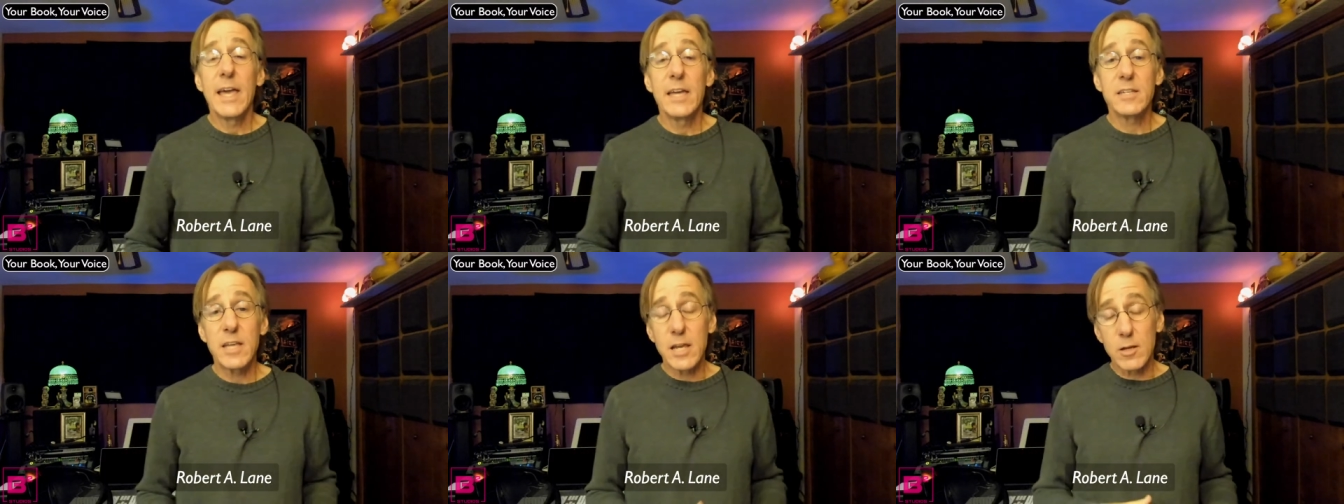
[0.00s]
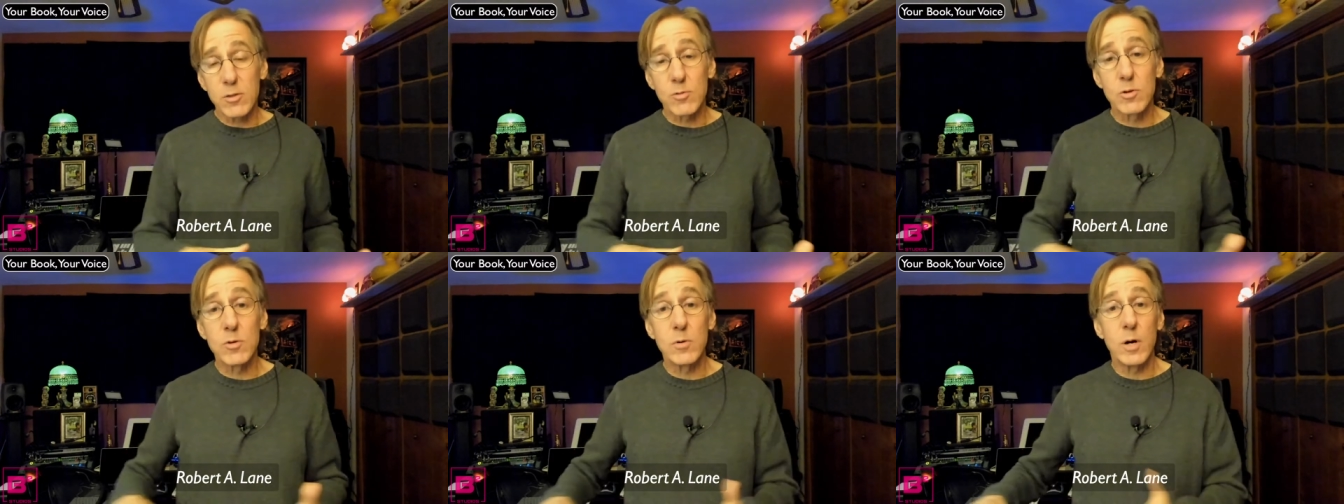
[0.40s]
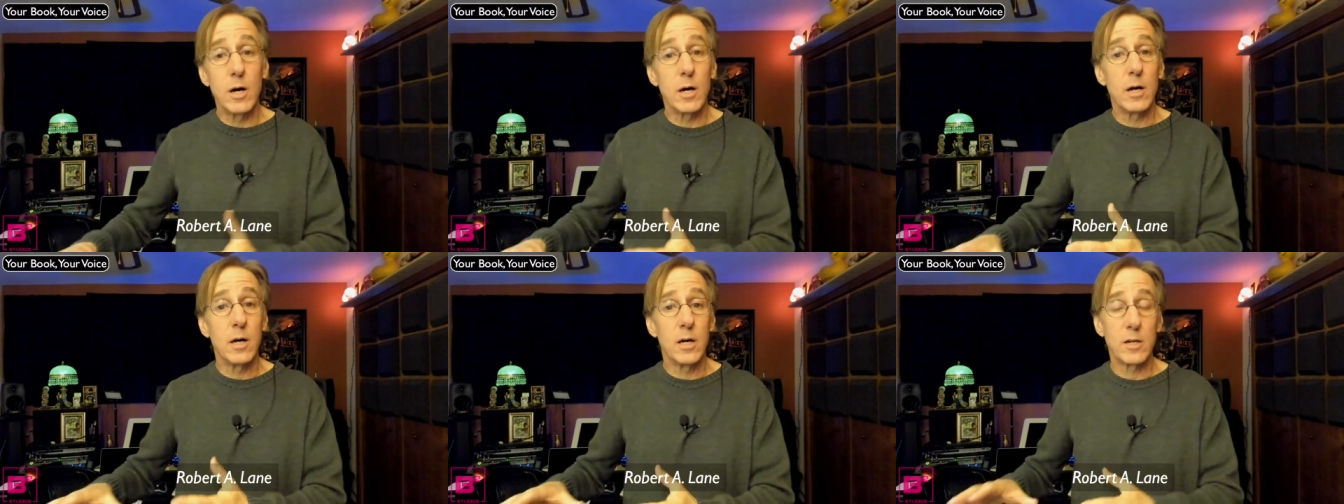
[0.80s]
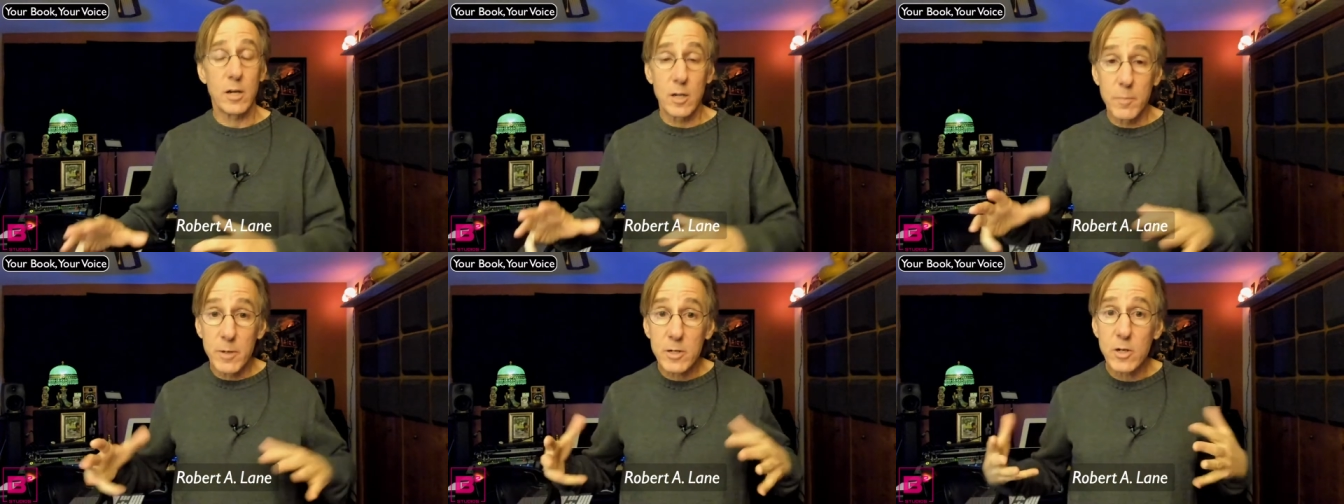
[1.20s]
and take them through uh, an
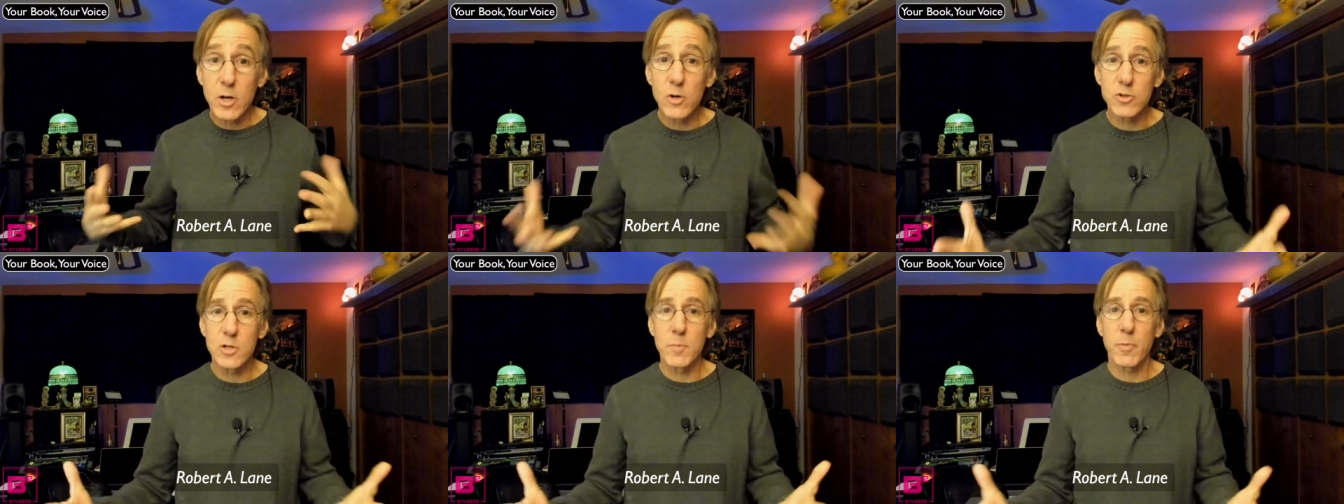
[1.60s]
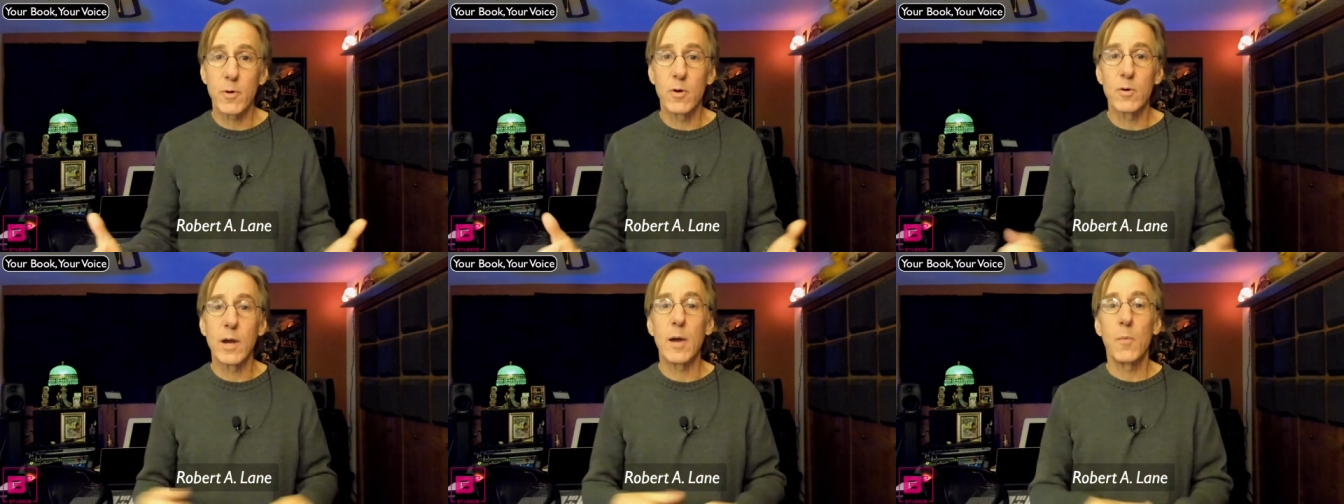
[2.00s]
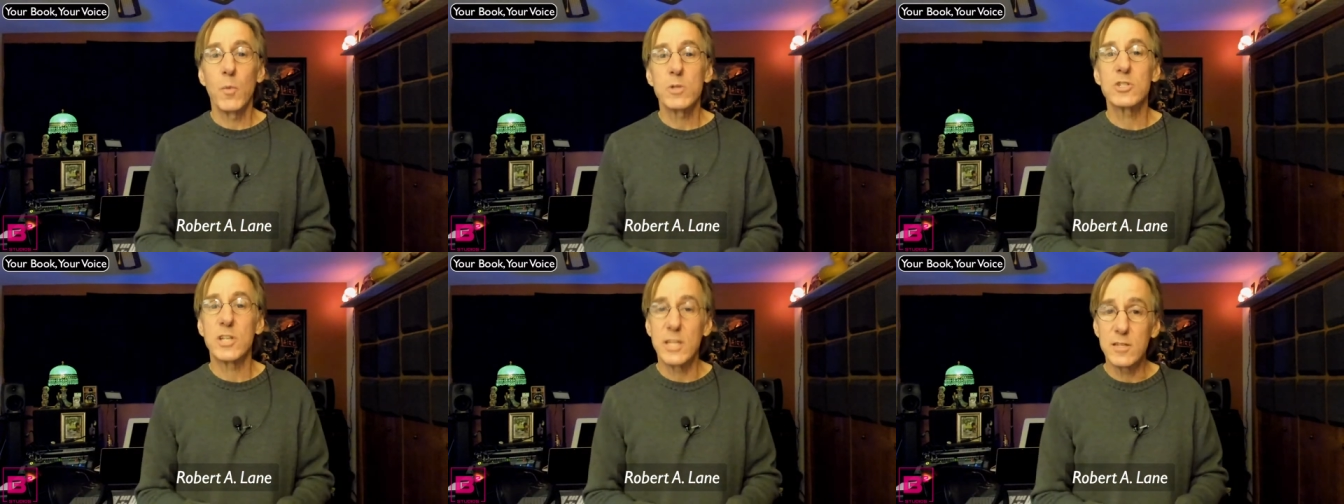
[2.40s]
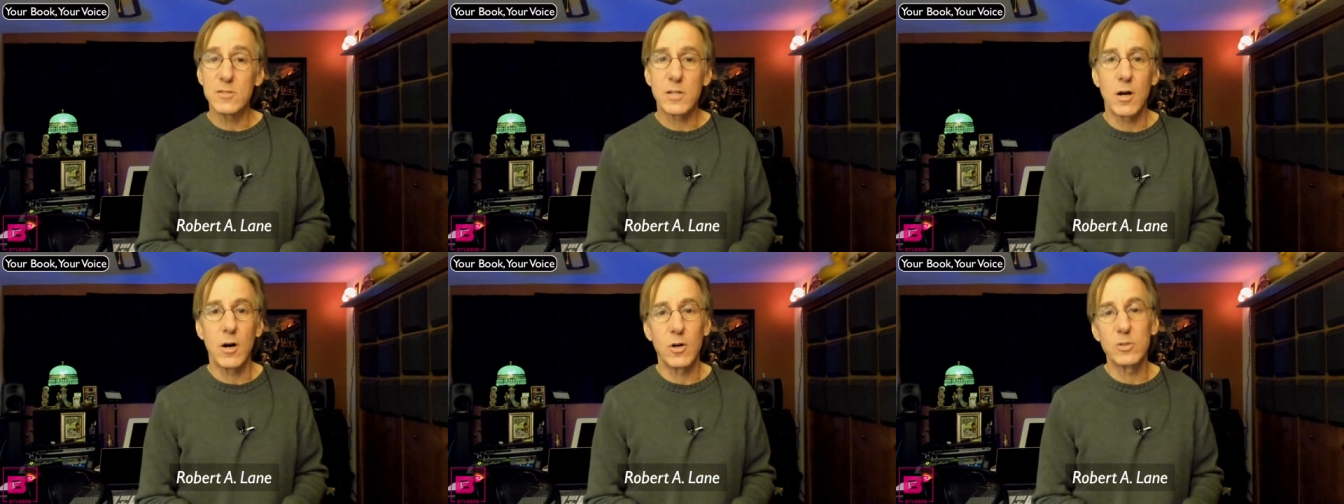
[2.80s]
audiobook coaching program, which is
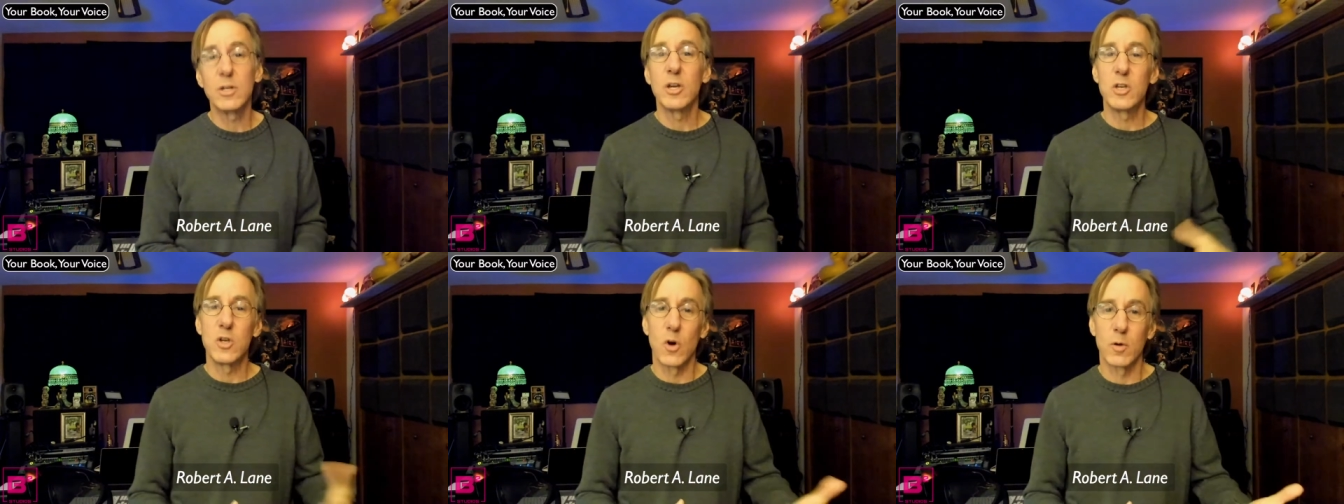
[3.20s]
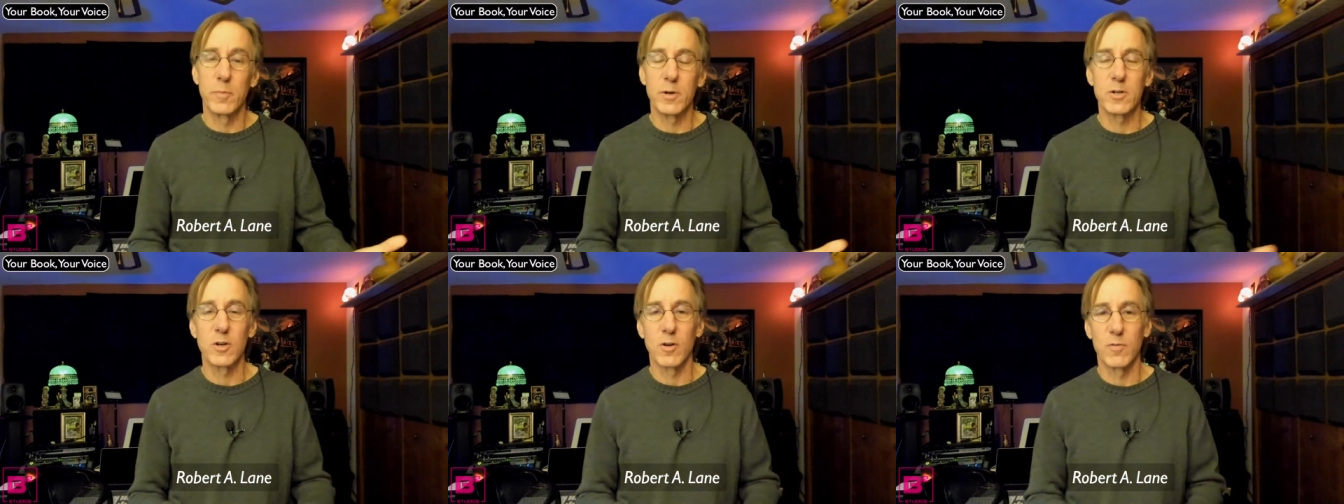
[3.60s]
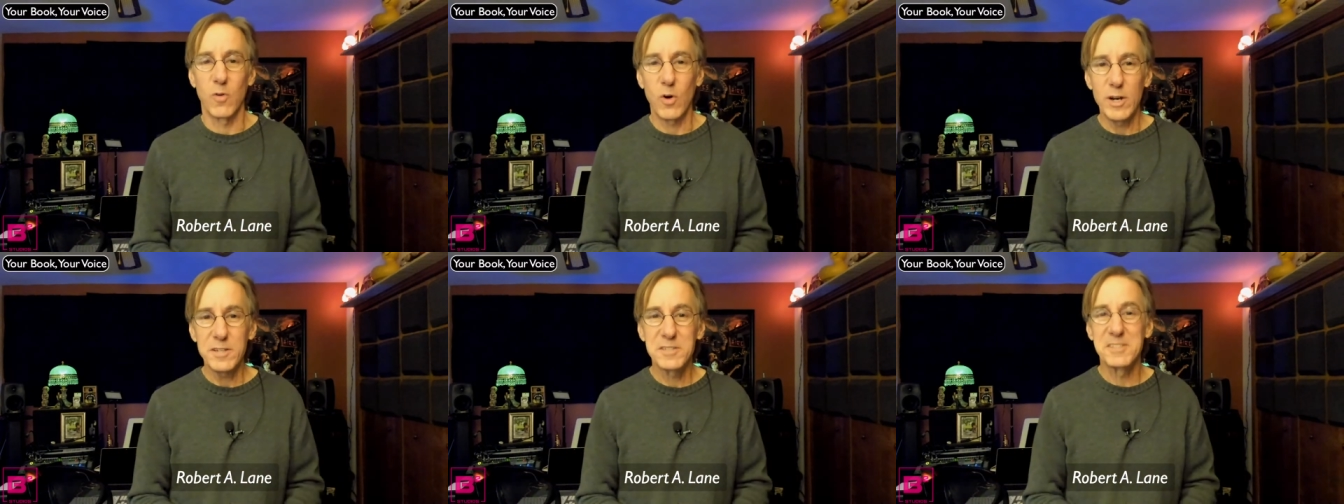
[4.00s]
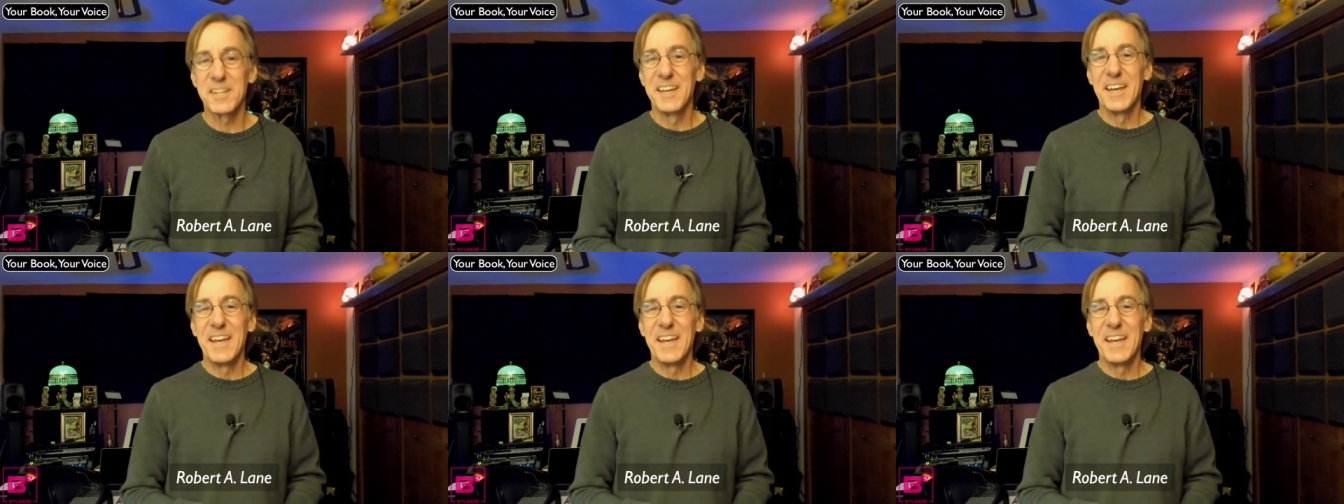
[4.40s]
called Your Book, Your Voice.